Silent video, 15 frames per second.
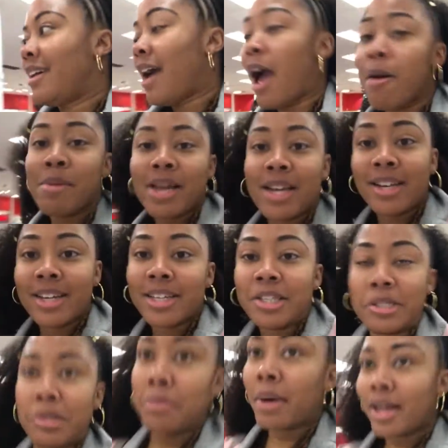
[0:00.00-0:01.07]
I'm not gonna get
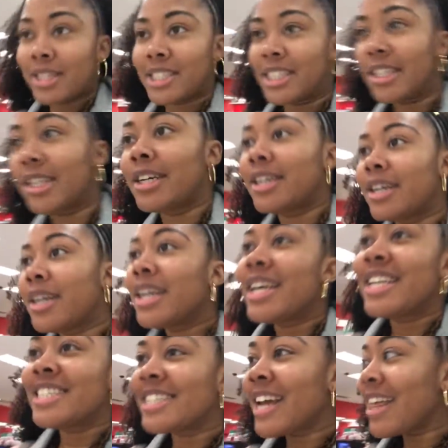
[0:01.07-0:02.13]
too much here,
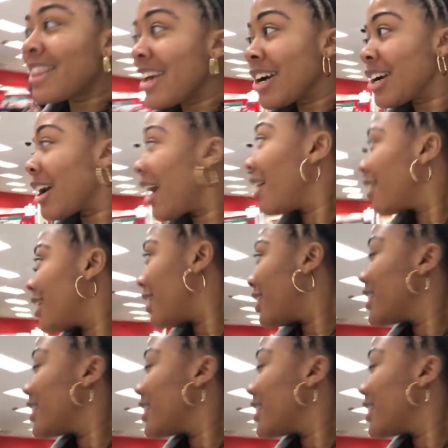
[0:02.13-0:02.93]
and it's not that crowded.